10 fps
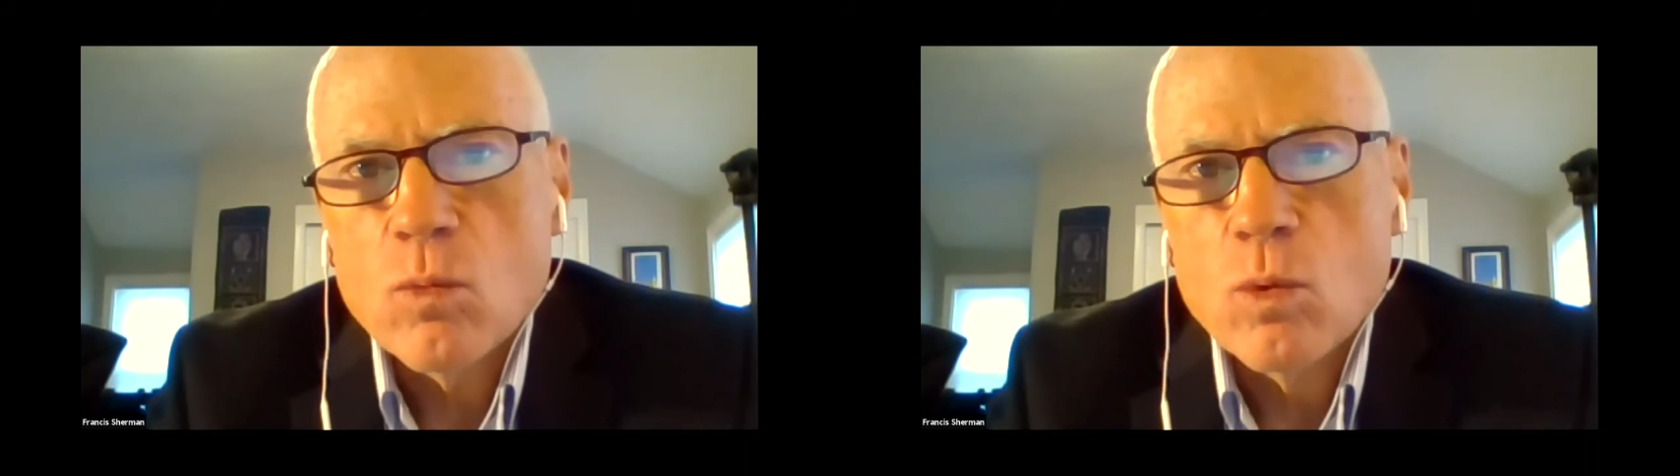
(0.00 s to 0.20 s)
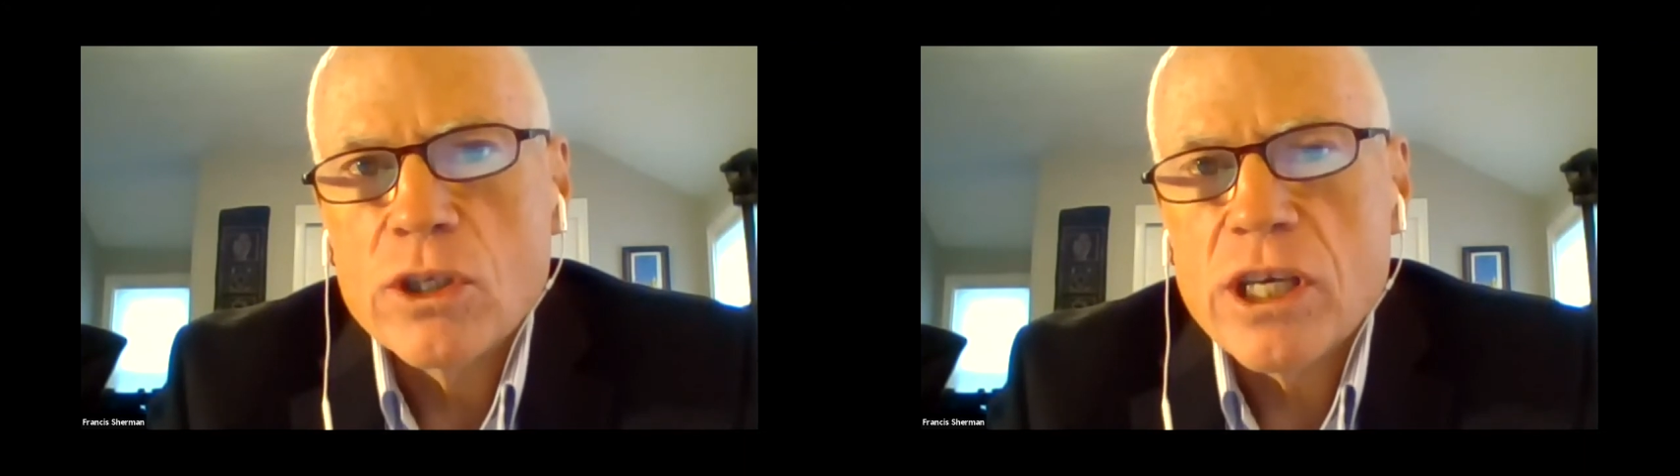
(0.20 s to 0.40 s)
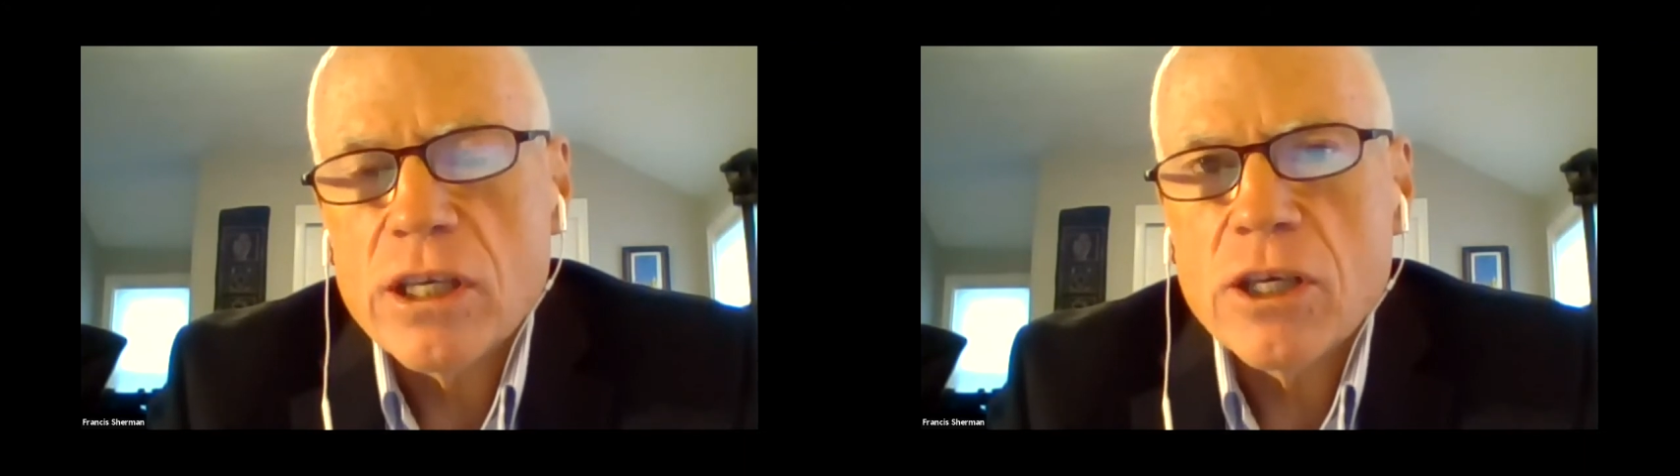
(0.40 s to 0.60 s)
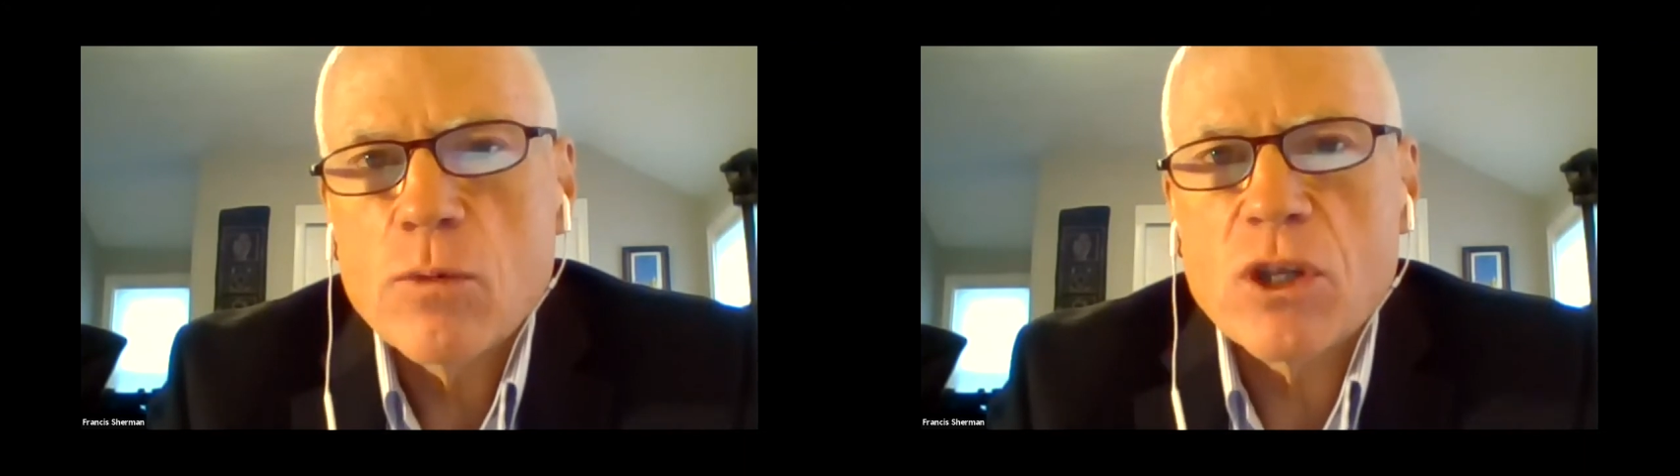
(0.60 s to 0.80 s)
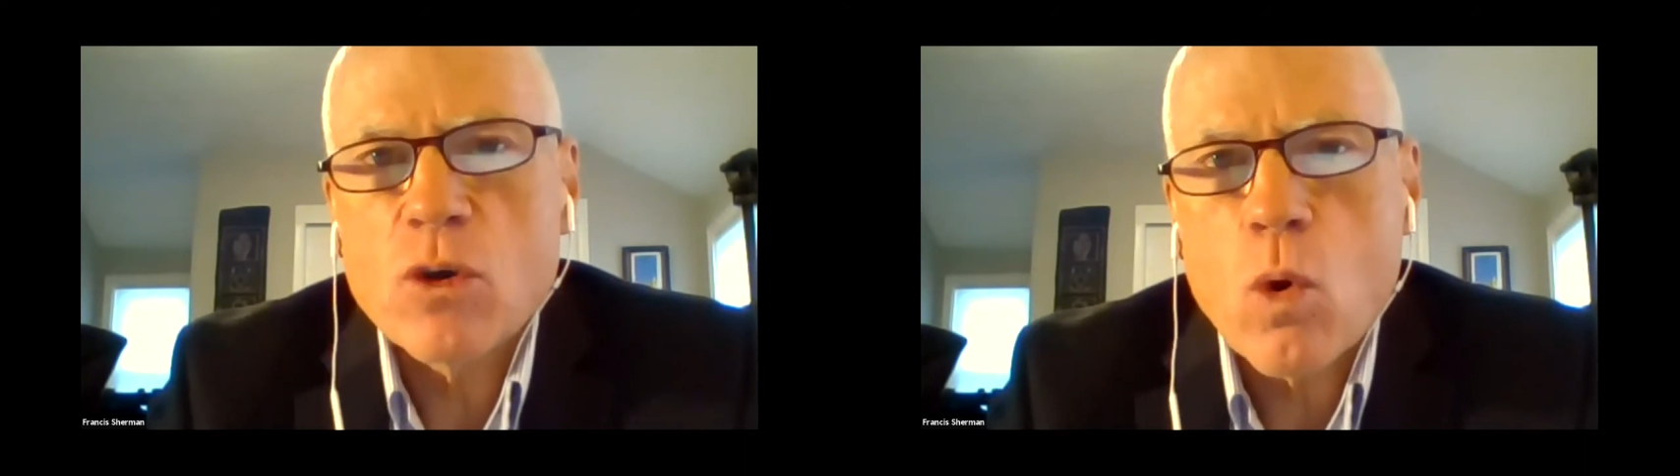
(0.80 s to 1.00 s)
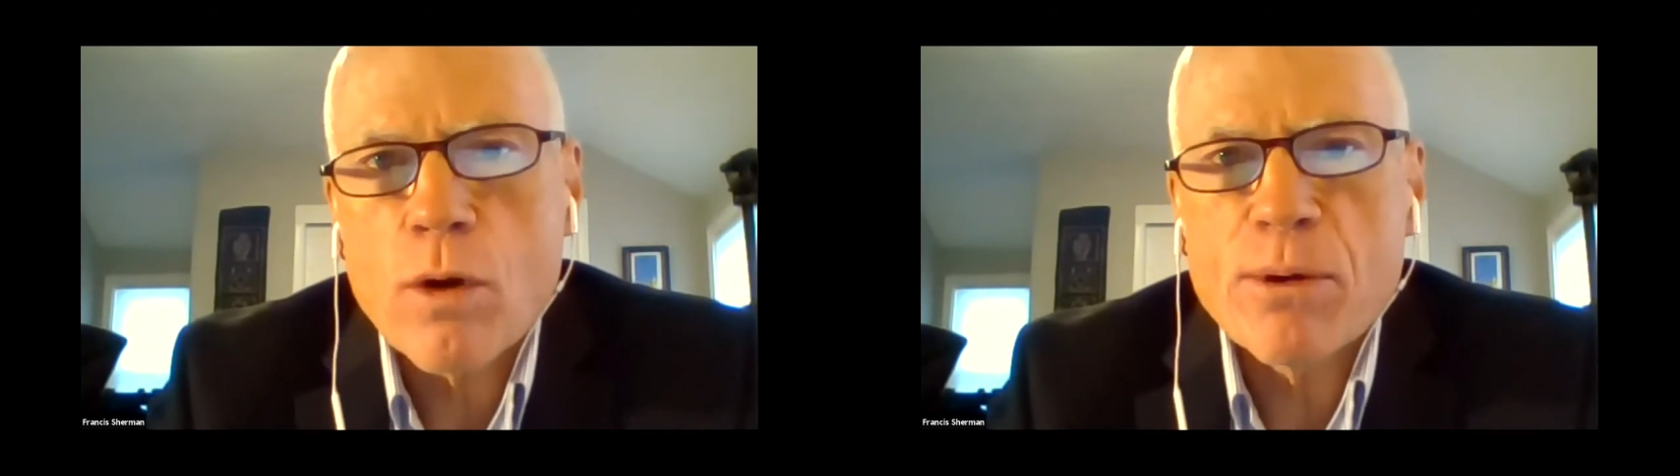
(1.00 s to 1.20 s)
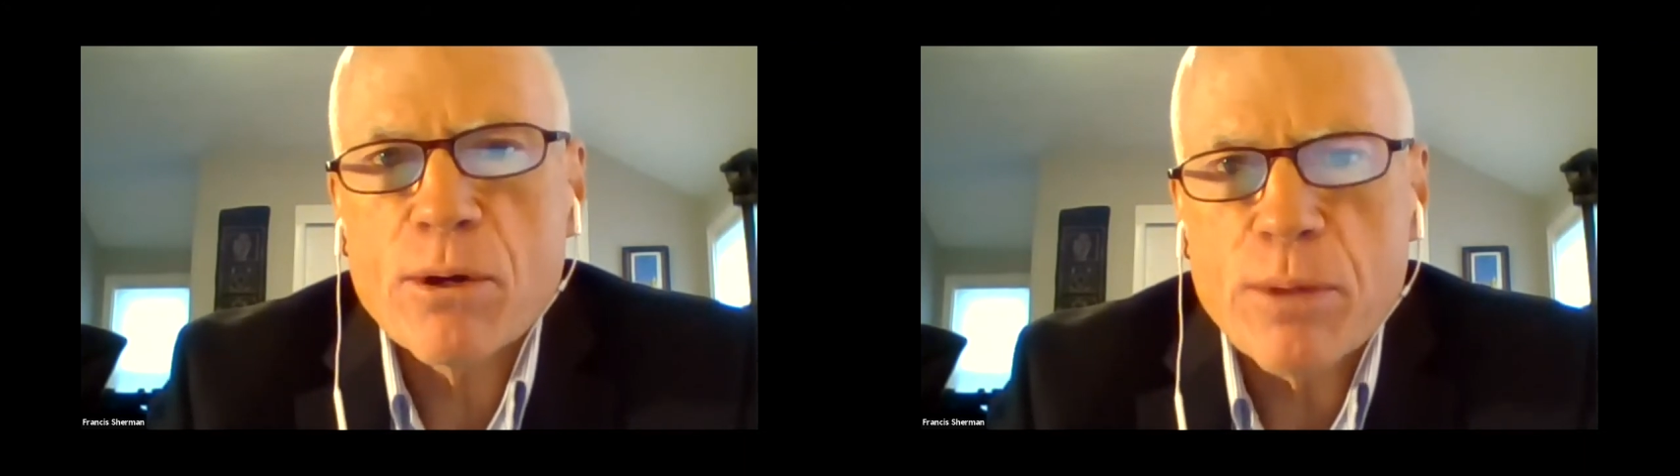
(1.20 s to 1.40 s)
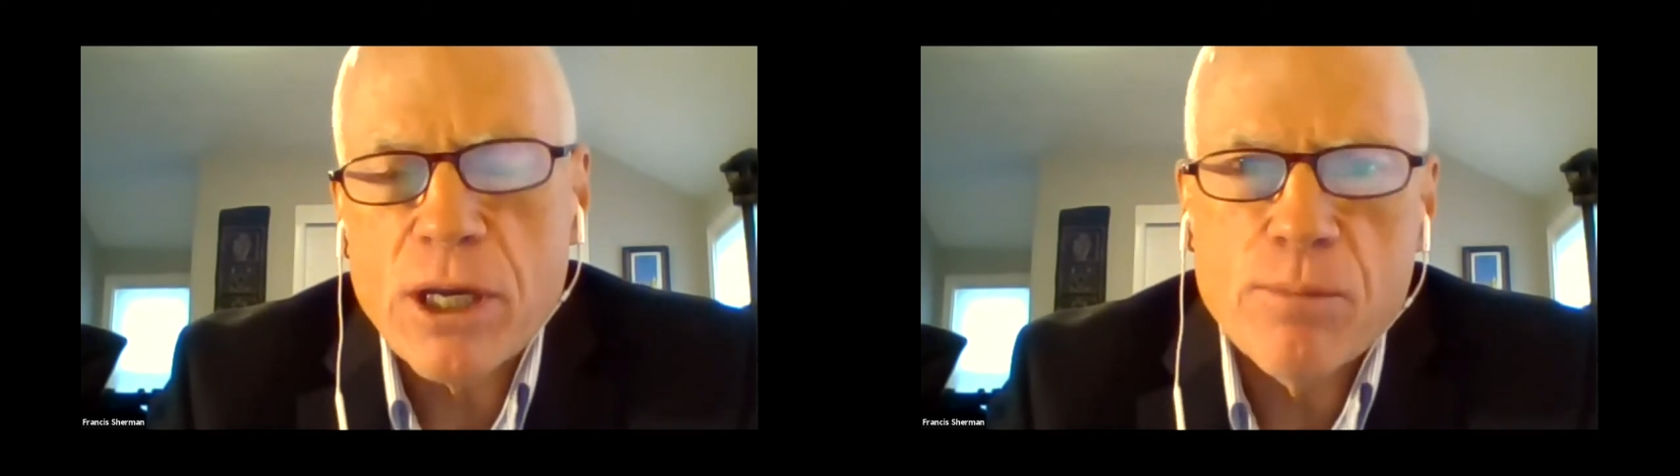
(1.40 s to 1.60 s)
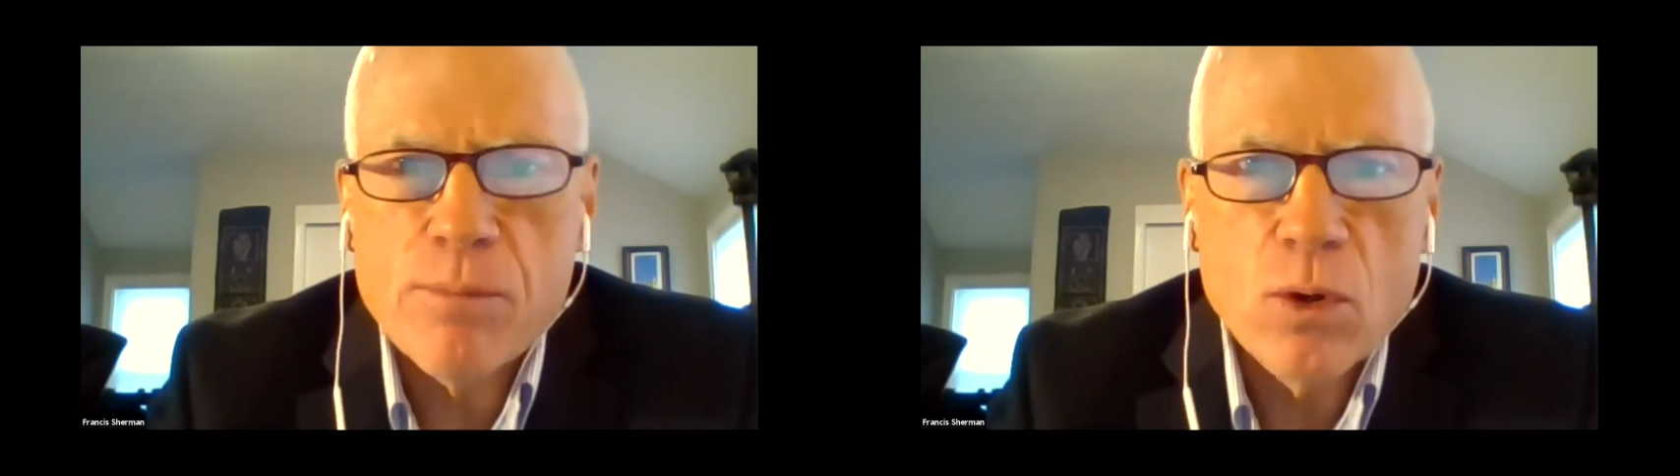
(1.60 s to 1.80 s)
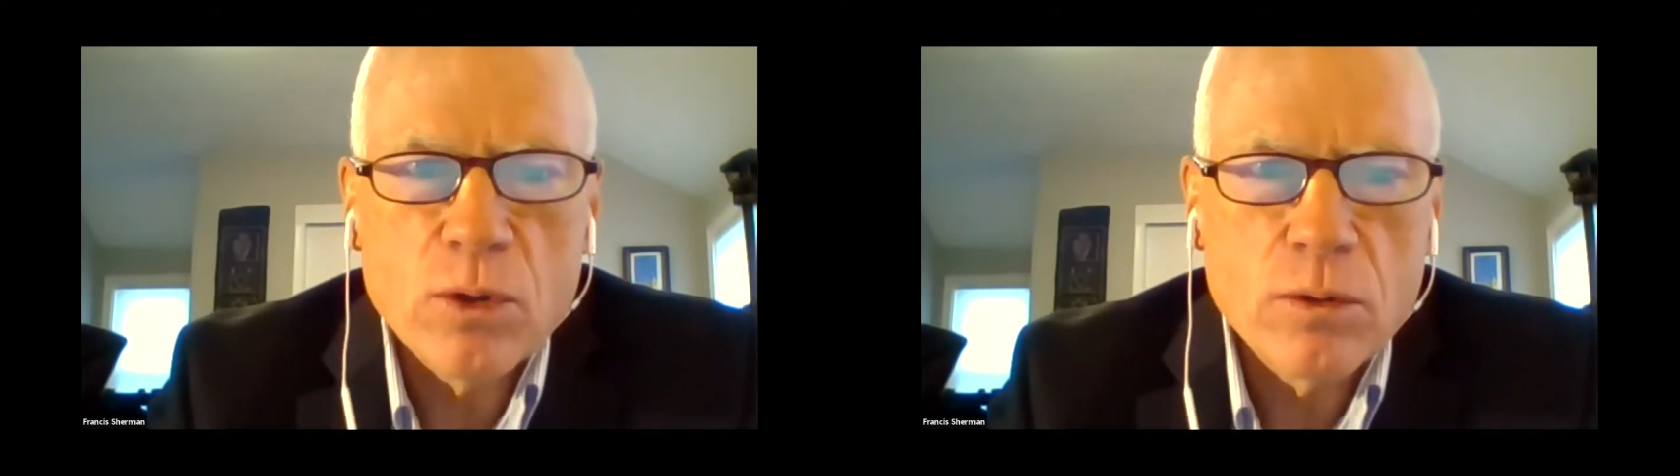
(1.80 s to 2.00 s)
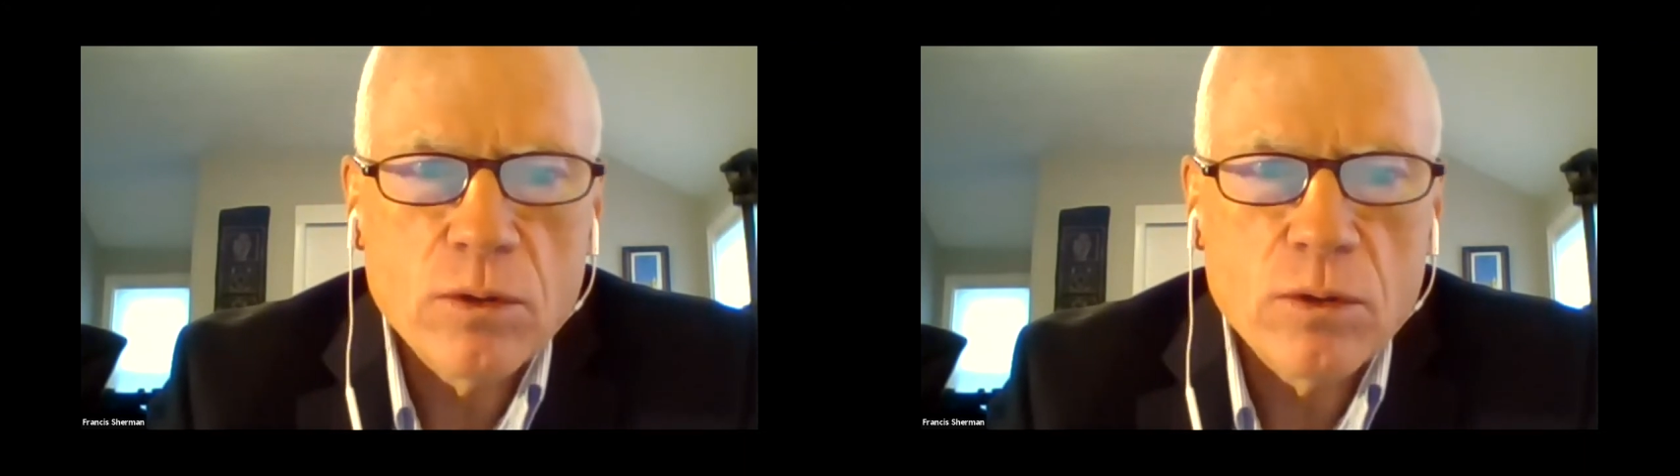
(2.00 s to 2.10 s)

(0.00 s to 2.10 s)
we're dealing with corporate people,